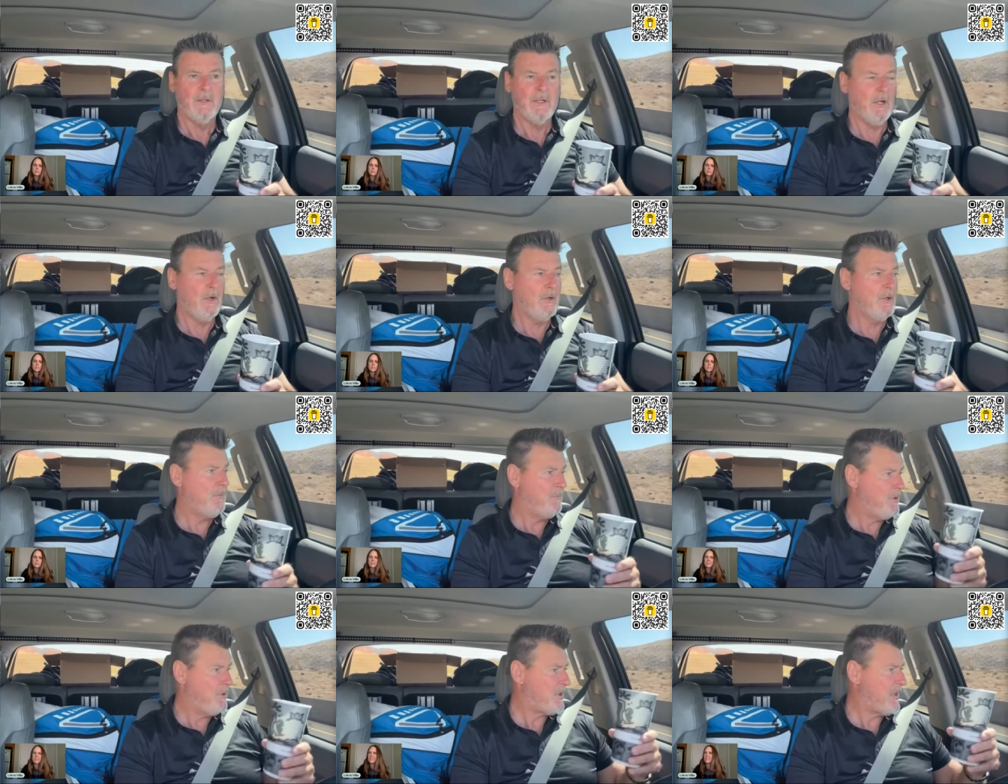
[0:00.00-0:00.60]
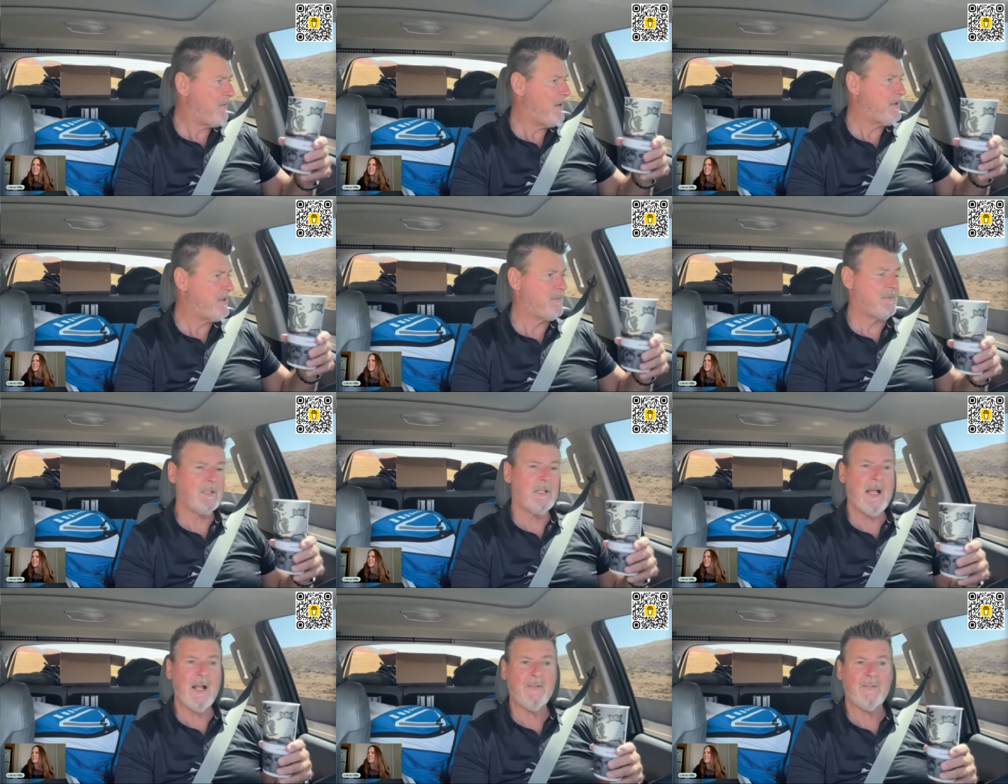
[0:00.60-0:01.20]
You know, you, you see these
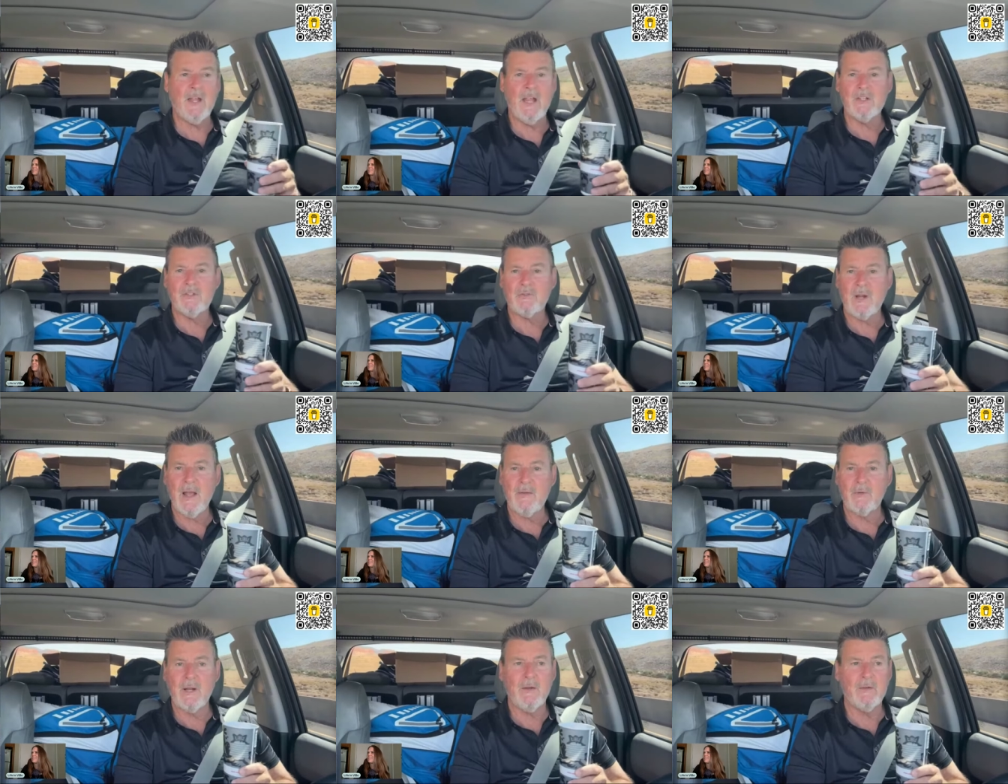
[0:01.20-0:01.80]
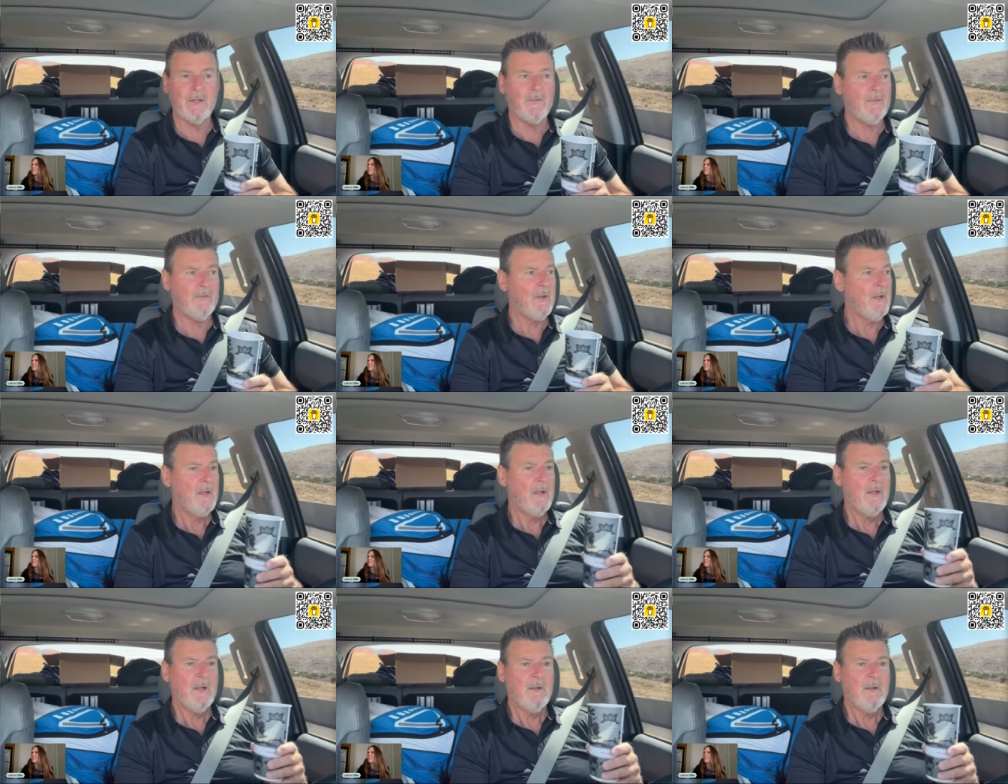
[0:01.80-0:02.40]
Class A's driving around these
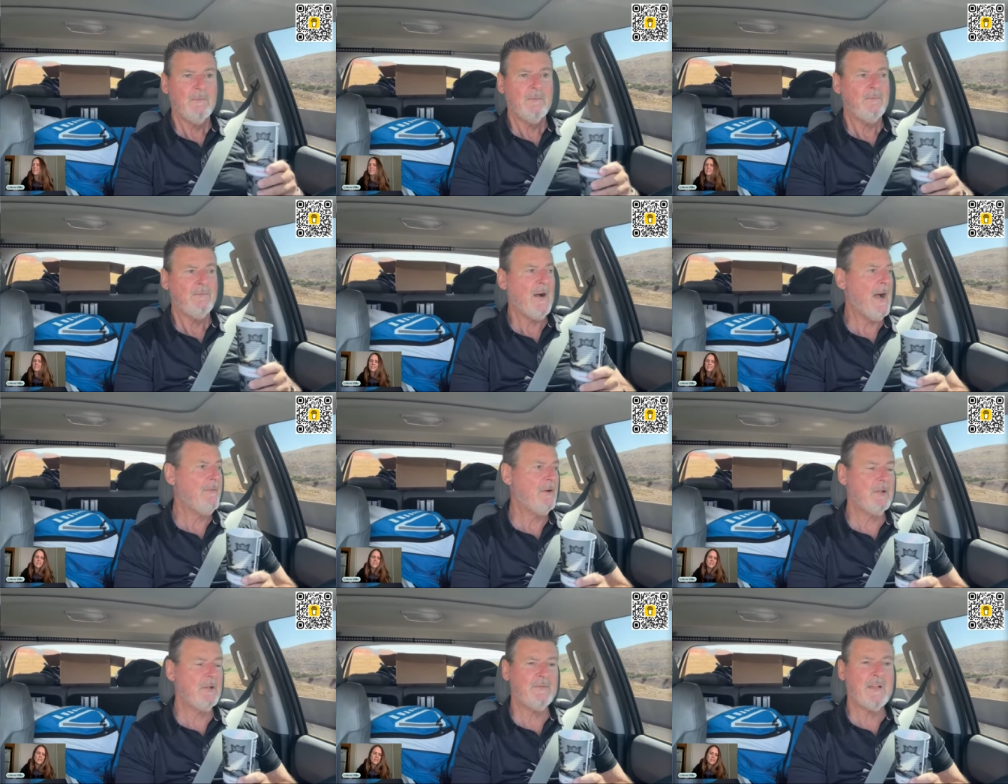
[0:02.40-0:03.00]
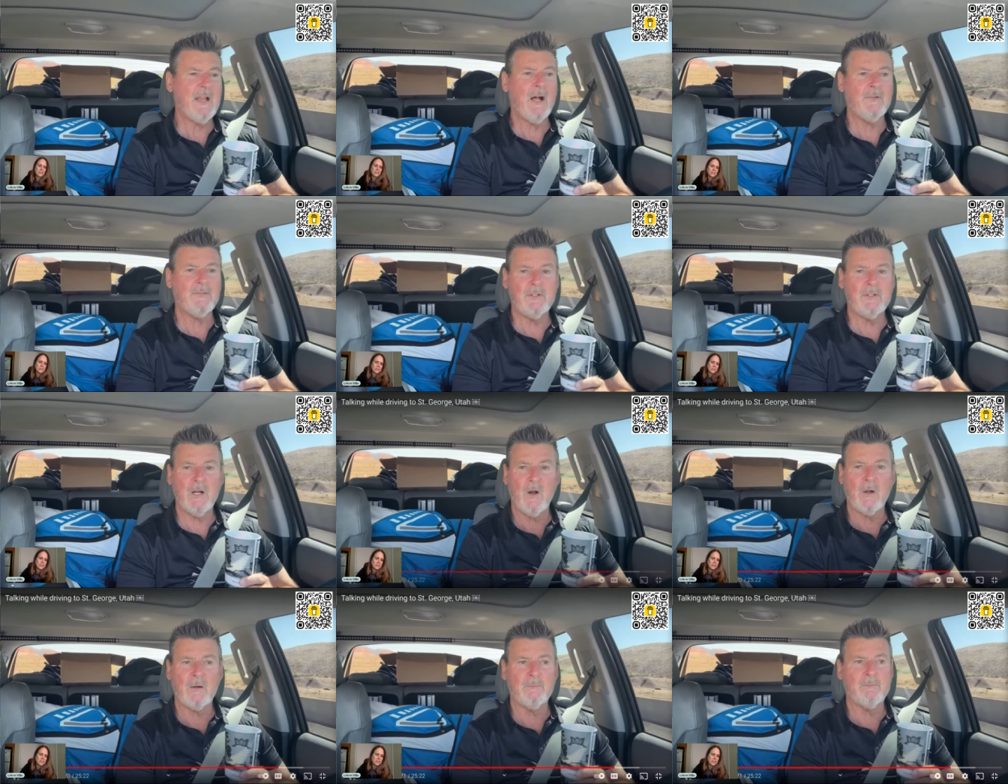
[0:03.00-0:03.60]
five hundred
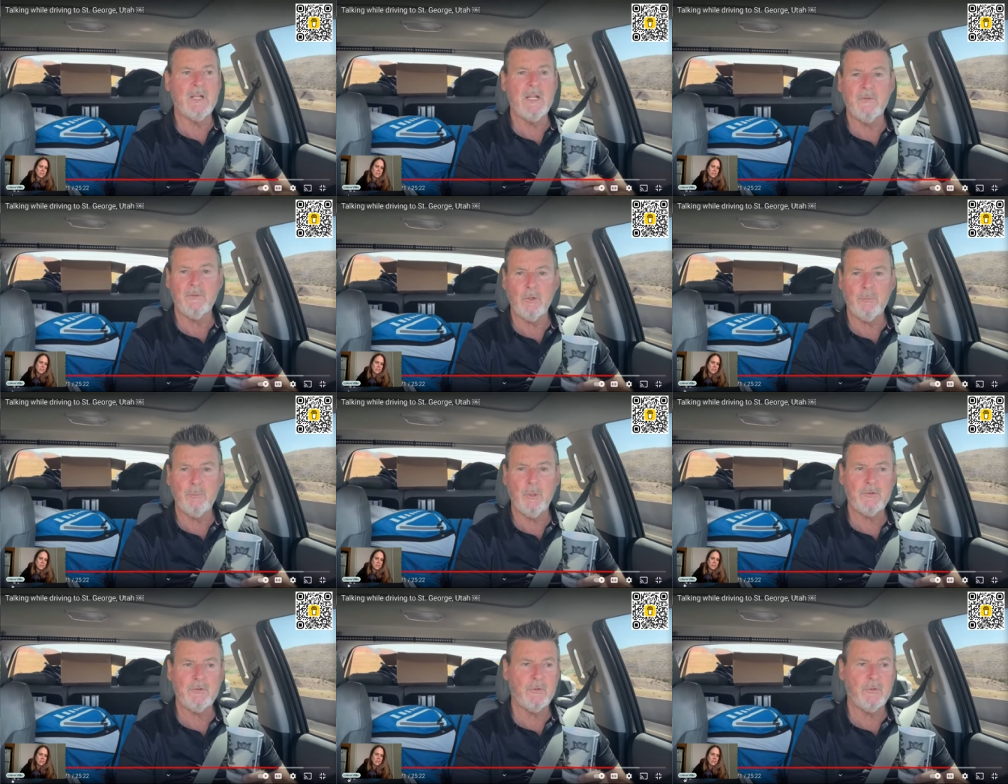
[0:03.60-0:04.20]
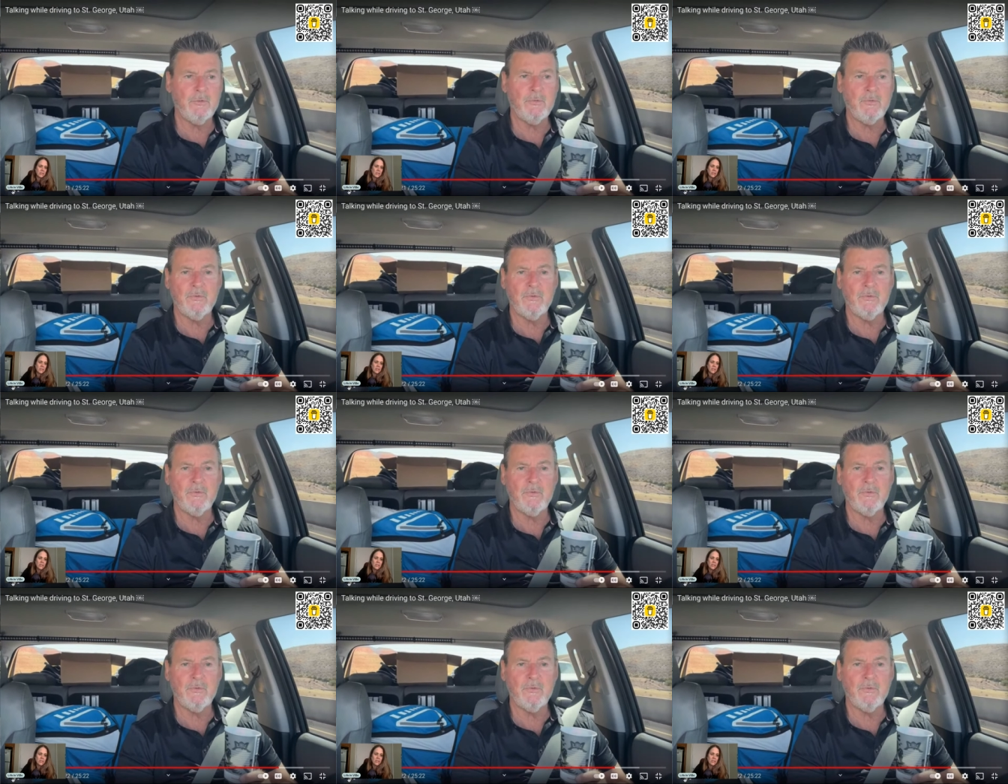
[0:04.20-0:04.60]
thousand dollar diesel pushers.